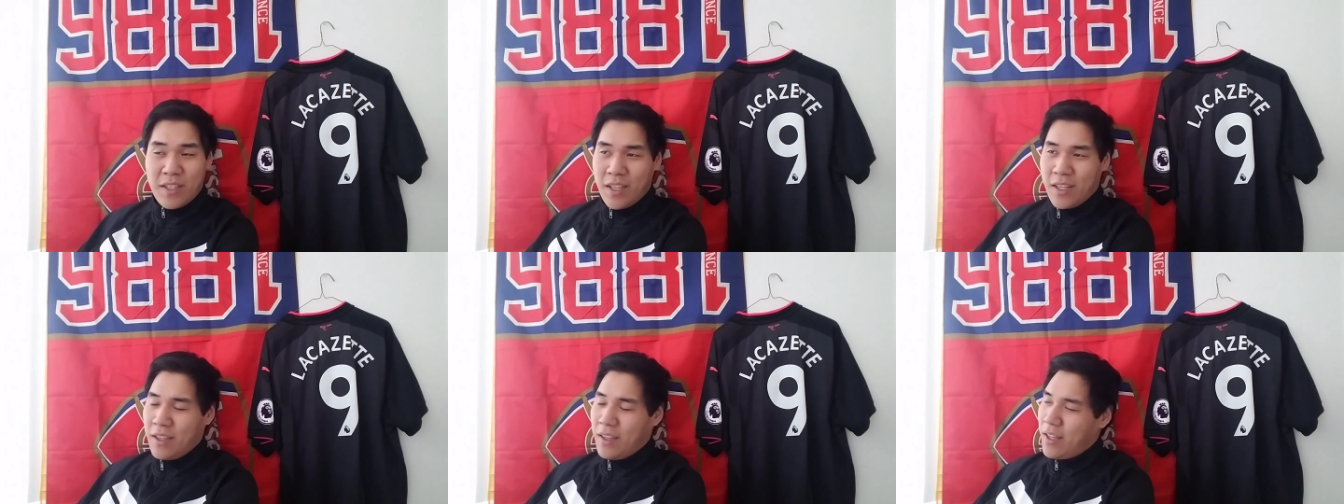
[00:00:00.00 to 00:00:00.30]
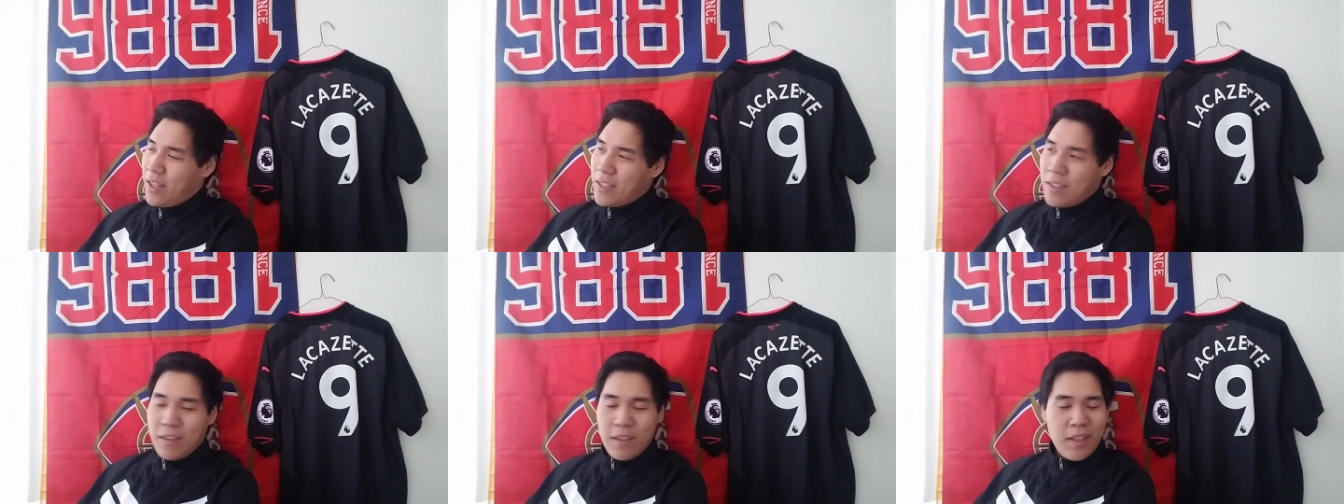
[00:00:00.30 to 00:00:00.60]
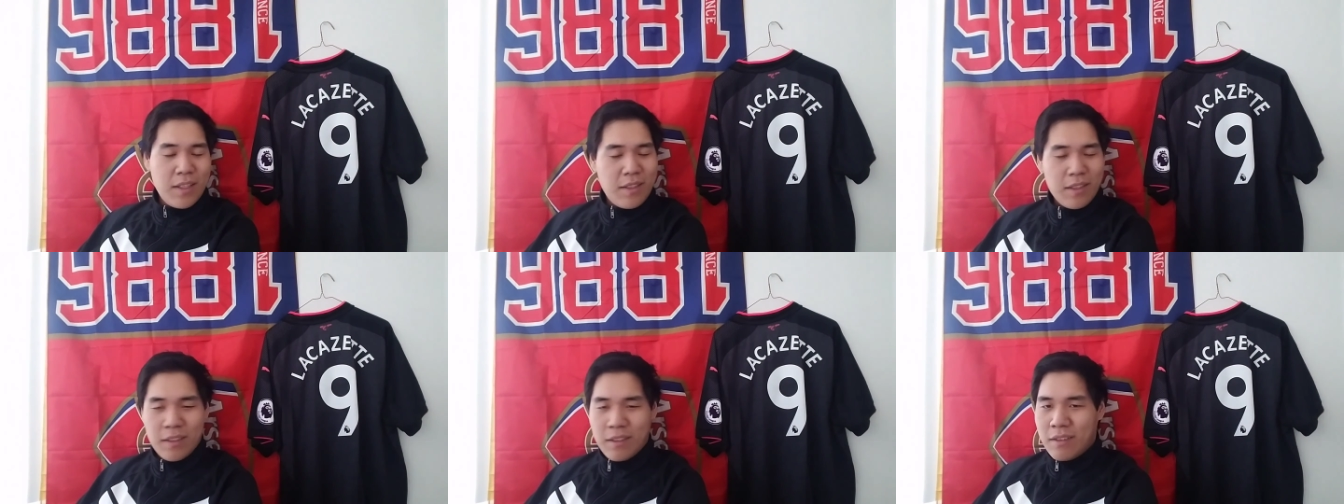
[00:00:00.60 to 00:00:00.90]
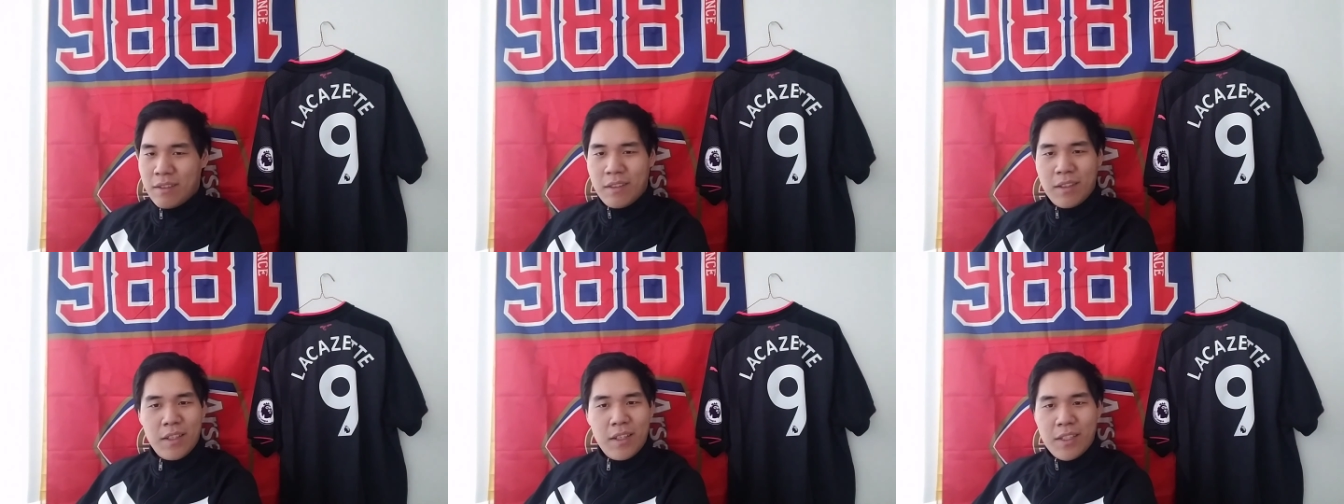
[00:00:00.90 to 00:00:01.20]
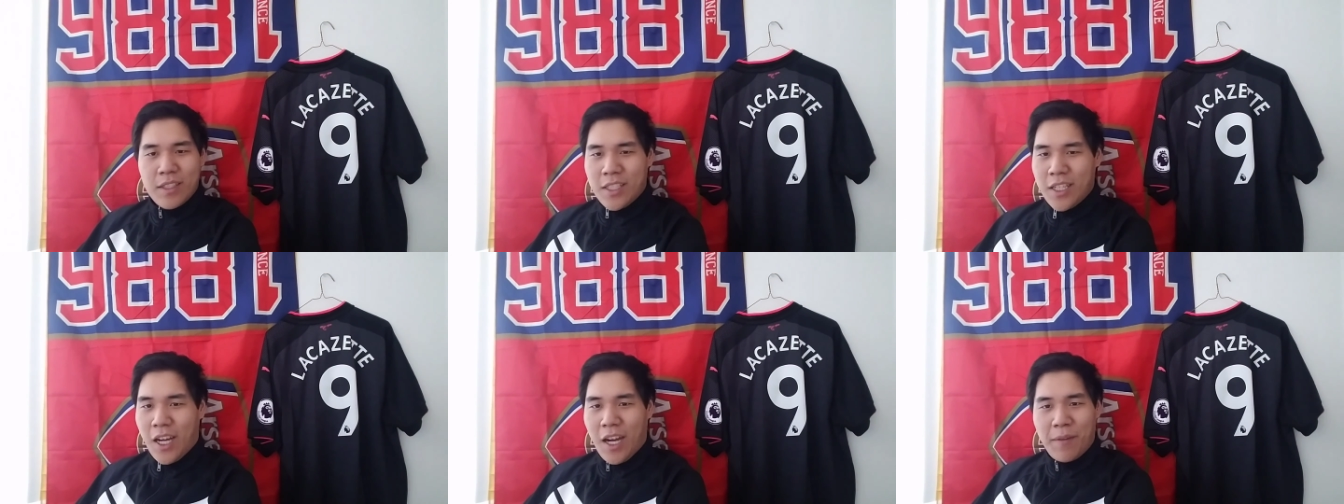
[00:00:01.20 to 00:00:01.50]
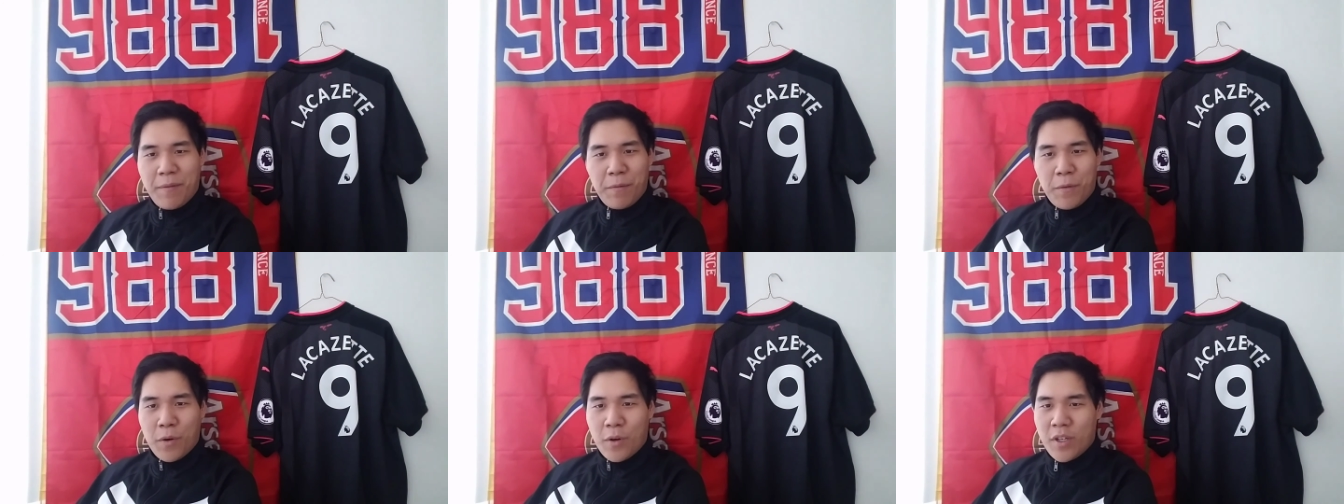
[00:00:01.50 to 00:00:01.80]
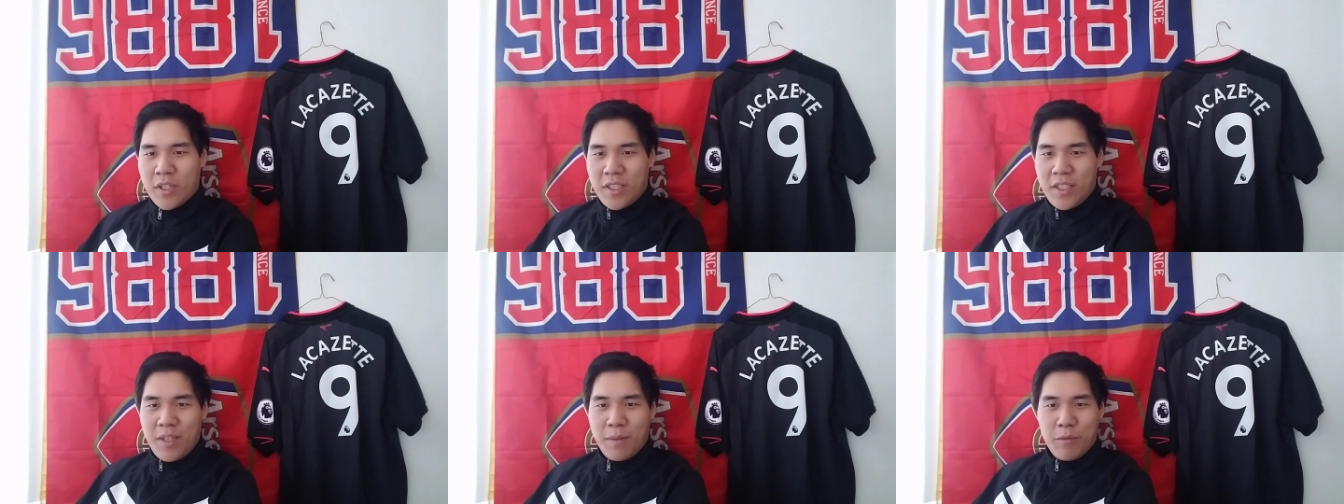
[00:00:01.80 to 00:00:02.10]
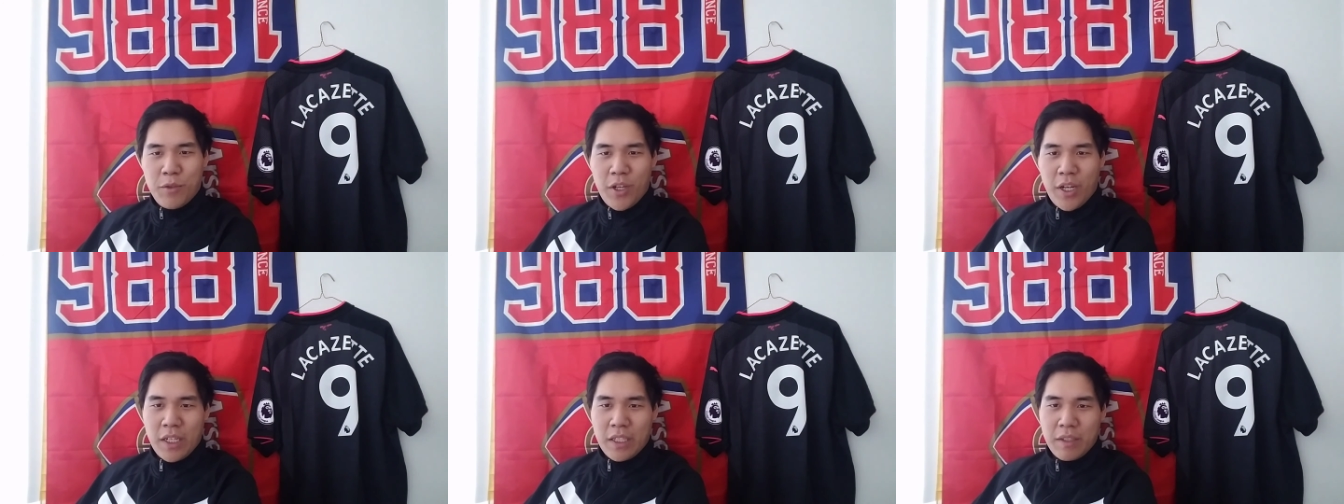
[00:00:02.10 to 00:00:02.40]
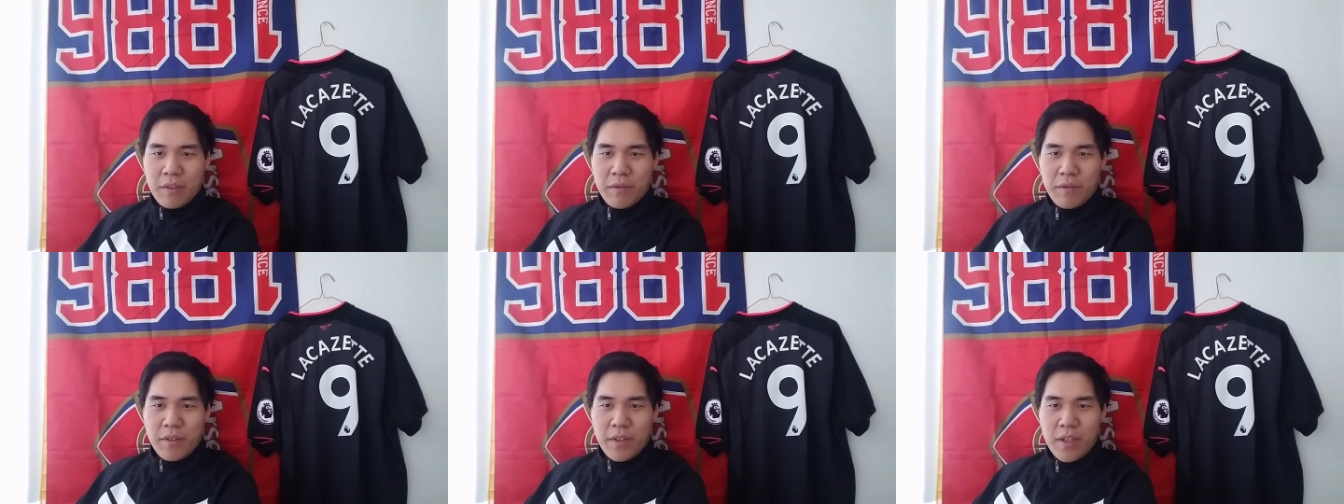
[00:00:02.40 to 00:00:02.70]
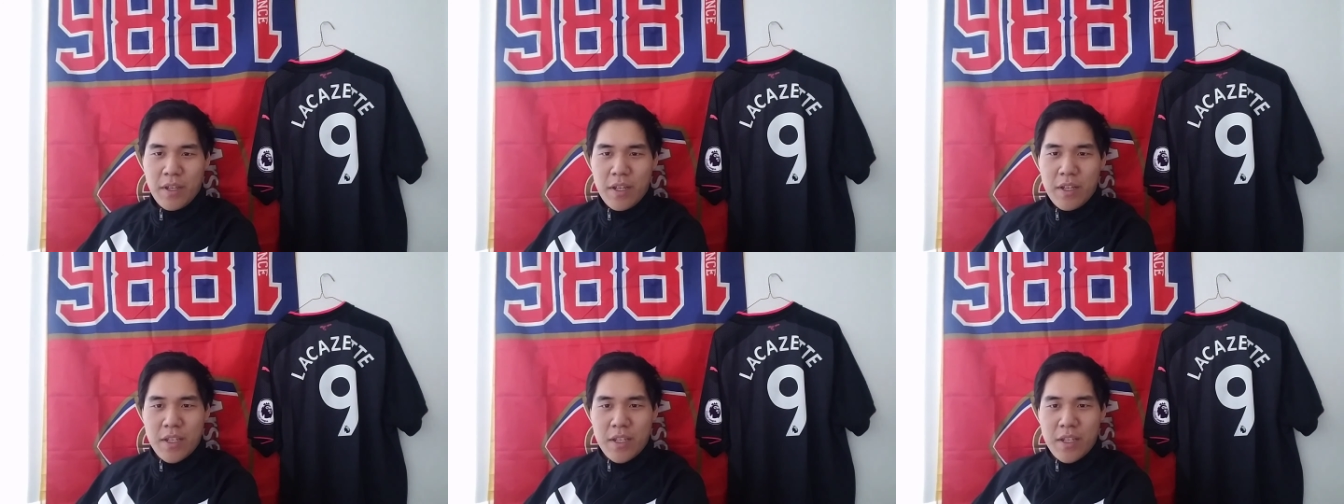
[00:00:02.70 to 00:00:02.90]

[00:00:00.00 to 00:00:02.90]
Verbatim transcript: And let, listen, top four is the objective.